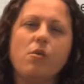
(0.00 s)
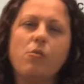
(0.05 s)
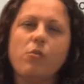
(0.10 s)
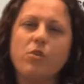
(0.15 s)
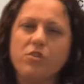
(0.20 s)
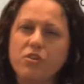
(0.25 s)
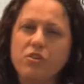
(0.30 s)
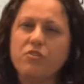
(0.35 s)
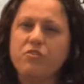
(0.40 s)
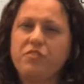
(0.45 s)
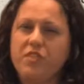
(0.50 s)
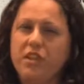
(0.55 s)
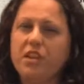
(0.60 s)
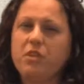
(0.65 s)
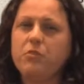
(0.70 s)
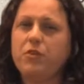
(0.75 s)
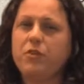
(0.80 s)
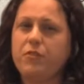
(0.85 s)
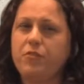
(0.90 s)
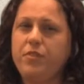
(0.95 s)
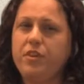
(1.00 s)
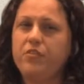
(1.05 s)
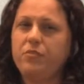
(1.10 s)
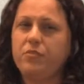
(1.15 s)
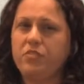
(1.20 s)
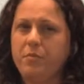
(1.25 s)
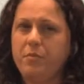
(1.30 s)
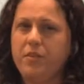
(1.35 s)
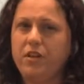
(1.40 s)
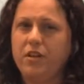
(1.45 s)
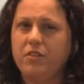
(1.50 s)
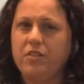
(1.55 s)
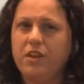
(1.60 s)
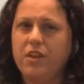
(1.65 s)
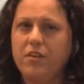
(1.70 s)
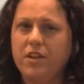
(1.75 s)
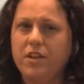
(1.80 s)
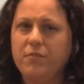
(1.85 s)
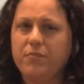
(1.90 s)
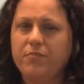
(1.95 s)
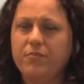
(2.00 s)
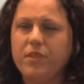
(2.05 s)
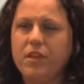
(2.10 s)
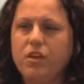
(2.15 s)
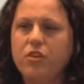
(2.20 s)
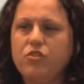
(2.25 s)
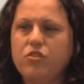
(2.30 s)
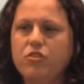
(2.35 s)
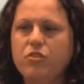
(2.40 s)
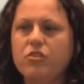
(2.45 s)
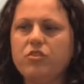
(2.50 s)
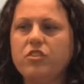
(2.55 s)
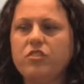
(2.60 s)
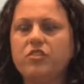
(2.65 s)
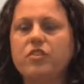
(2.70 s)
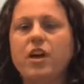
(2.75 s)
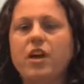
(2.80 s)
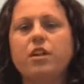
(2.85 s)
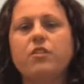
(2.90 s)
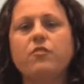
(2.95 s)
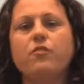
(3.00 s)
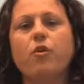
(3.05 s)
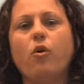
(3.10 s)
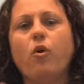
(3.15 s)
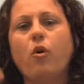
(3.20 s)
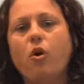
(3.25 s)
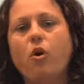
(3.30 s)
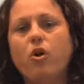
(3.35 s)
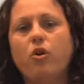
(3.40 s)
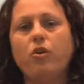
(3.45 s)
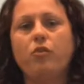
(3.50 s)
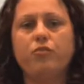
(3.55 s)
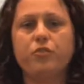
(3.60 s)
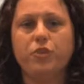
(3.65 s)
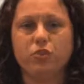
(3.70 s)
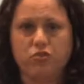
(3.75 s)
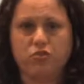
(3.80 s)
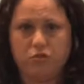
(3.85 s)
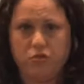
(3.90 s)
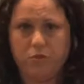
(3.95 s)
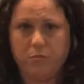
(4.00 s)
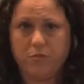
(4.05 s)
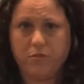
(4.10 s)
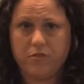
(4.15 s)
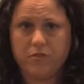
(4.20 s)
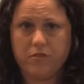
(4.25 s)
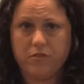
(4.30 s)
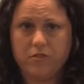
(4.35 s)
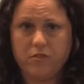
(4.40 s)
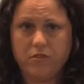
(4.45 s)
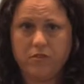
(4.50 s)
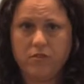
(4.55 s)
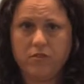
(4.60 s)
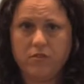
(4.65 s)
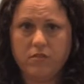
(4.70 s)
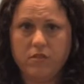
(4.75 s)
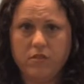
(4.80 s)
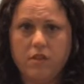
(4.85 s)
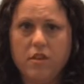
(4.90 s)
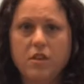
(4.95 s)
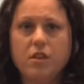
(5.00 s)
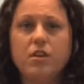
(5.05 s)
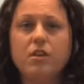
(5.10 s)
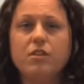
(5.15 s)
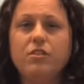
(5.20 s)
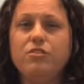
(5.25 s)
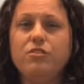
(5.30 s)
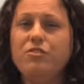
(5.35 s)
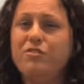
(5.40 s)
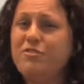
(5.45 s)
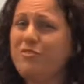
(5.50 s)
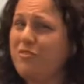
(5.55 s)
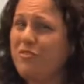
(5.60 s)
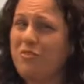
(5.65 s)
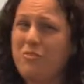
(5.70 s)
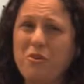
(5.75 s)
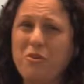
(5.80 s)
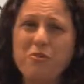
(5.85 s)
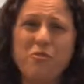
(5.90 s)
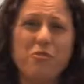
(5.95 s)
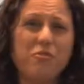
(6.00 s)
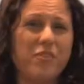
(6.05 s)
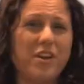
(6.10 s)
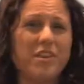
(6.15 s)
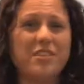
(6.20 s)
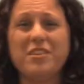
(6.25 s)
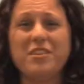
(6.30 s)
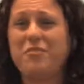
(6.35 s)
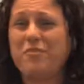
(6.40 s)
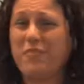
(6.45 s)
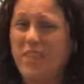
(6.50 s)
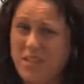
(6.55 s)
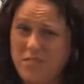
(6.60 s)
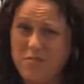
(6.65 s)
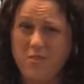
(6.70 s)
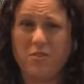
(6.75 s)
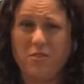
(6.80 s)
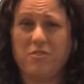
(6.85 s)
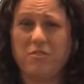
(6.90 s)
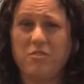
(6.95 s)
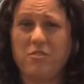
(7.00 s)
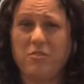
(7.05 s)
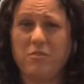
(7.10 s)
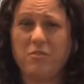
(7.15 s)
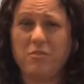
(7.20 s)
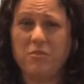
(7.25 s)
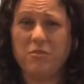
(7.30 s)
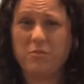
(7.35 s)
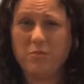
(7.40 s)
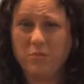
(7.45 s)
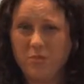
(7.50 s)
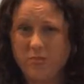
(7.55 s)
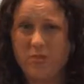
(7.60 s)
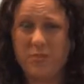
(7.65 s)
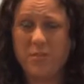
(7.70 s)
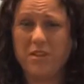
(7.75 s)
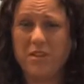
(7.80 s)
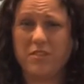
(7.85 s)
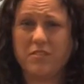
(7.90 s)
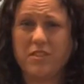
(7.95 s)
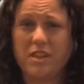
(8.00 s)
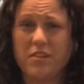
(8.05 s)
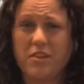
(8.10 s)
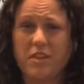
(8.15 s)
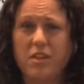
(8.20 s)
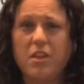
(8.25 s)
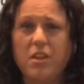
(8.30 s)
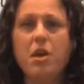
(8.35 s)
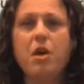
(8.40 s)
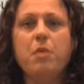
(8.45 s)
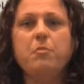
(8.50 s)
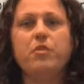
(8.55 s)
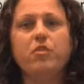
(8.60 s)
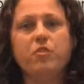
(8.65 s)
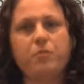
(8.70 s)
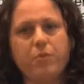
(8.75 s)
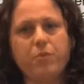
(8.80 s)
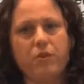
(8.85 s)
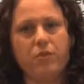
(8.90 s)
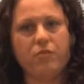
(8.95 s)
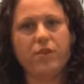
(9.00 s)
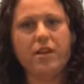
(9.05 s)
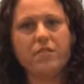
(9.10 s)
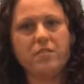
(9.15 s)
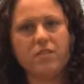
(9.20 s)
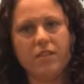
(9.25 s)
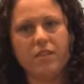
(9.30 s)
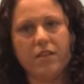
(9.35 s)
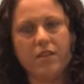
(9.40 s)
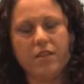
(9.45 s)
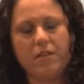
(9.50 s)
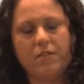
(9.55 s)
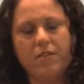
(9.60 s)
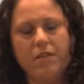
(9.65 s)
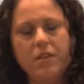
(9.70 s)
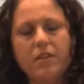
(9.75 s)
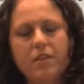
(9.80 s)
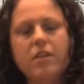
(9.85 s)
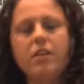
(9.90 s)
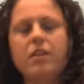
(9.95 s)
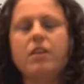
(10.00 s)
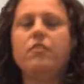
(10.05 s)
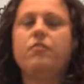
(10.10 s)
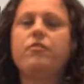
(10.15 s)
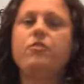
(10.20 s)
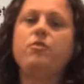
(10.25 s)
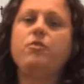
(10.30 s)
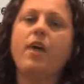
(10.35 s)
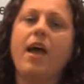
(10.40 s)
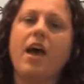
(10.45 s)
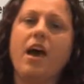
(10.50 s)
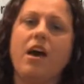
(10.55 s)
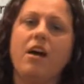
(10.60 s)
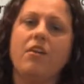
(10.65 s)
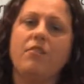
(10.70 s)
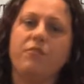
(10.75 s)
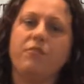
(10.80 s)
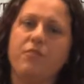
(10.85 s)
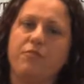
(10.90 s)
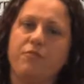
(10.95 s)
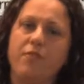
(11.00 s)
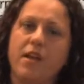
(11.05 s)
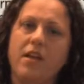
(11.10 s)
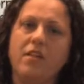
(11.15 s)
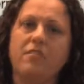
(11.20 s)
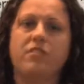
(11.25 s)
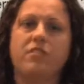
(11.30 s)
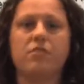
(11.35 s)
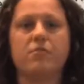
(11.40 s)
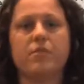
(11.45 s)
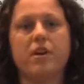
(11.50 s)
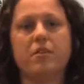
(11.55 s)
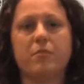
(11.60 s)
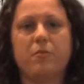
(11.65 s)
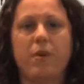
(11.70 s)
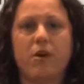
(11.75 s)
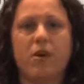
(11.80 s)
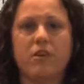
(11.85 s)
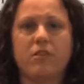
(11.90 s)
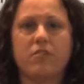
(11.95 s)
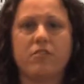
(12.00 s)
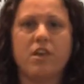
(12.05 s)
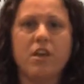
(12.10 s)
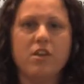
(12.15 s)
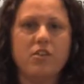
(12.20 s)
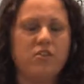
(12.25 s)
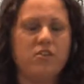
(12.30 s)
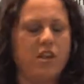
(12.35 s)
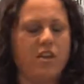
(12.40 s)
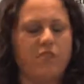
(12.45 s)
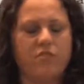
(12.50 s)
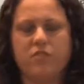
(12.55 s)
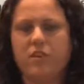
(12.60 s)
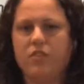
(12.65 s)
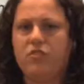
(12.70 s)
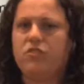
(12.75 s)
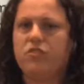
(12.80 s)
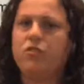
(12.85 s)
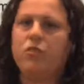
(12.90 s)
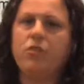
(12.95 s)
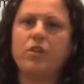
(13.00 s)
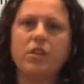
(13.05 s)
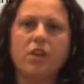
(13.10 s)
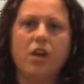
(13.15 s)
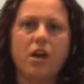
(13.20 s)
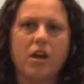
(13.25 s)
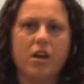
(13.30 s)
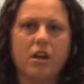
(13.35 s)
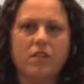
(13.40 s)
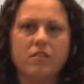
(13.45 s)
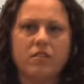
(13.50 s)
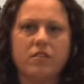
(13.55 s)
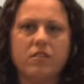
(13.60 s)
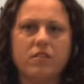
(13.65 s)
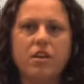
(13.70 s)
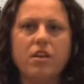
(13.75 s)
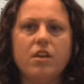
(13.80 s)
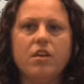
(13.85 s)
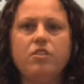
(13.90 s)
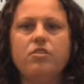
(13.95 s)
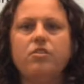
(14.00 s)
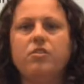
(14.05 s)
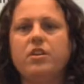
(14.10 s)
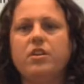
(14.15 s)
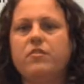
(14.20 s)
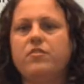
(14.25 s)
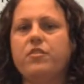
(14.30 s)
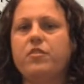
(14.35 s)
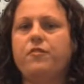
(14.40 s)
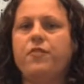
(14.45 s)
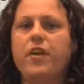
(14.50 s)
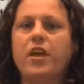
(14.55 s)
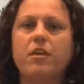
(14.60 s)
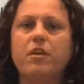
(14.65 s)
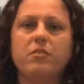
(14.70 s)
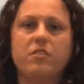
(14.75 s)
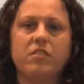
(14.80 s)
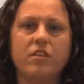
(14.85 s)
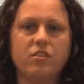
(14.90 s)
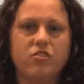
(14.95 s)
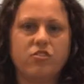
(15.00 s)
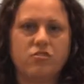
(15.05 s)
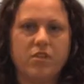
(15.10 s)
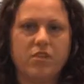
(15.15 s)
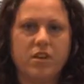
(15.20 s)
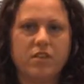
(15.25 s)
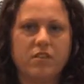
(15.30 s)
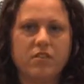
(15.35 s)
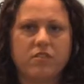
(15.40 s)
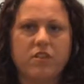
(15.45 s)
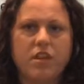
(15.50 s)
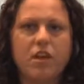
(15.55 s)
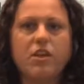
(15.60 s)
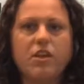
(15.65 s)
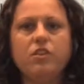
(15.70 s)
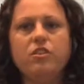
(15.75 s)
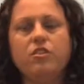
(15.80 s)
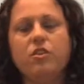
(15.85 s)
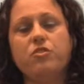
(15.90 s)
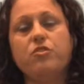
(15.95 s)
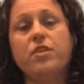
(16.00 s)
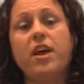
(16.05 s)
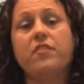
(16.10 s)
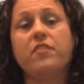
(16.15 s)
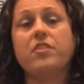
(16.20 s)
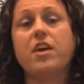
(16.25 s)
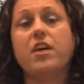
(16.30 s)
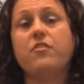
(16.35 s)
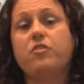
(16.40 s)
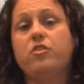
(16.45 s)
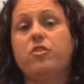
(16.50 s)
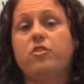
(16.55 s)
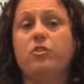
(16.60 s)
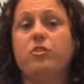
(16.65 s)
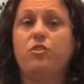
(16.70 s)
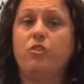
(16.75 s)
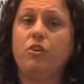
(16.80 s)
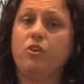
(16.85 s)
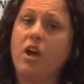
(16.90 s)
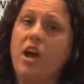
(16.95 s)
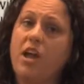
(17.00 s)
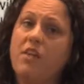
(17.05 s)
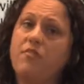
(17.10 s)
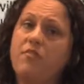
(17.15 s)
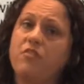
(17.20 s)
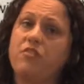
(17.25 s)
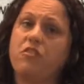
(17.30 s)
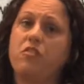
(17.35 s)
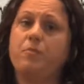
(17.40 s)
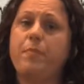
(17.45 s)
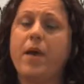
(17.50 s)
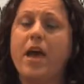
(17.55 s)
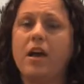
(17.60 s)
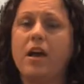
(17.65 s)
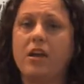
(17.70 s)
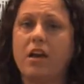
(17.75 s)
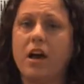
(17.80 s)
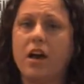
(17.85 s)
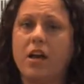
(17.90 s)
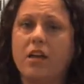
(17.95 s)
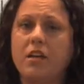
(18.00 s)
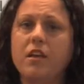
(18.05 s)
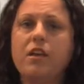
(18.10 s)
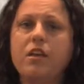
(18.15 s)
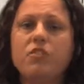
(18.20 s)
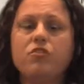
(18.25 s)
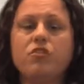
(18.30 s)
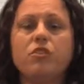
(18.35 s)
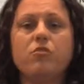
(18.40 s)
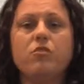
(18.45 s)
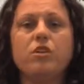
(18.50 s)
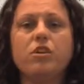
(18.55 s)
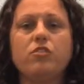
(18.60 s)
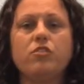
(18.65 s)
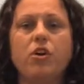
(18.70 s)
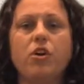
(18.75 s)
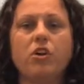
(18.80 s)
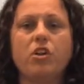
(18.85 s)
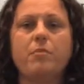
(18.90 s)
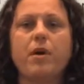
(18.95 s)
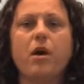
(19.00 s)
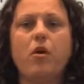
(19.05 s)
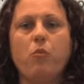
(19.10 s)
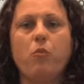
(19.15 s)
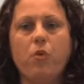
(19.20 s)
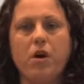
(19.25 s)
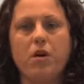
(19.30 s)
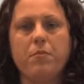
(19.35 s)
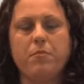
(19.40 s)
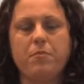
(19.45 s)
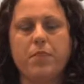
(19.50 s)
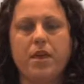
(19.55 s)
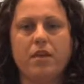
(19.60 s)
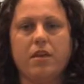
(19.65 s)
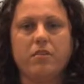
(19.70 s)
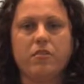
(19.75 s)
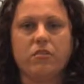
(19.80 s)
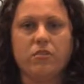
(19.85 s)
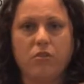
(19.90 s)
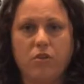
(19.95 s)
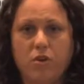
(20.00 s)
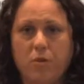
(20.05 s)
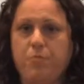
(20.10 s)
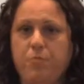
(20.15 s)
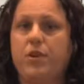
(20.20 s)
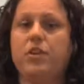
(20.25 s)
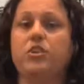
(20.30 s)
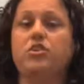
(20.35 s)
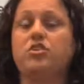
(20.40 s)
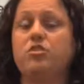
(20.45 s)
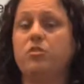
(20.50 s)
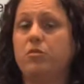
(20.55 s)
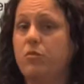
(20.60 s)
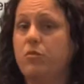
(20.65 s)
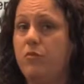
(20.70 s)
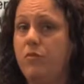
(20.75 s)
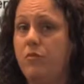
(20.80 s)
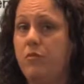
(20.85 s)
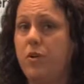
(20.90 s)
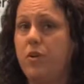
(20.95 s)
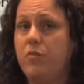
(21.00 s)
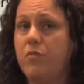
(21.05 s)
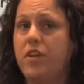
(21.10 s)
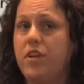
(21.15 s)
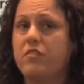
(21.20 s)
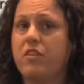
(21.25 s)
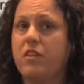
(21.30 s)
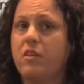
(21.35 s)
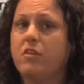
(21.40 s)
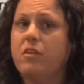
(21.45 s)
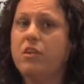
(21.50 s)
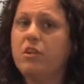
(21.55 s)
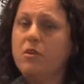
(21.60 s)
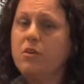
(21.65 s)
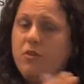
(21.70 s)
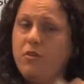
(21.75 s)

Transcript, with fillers: When you're dealing with this with the military, you're deciding for all of your troops there's no friendly favors with the military. But with pro wrestling, if you have the friends and the right parts, you're gonna have great storylines. You're gonna have the fans' interest. You know, you have to have good good guy versus bad guy. So you're really talking about what makes or breaks you with pro wrestling.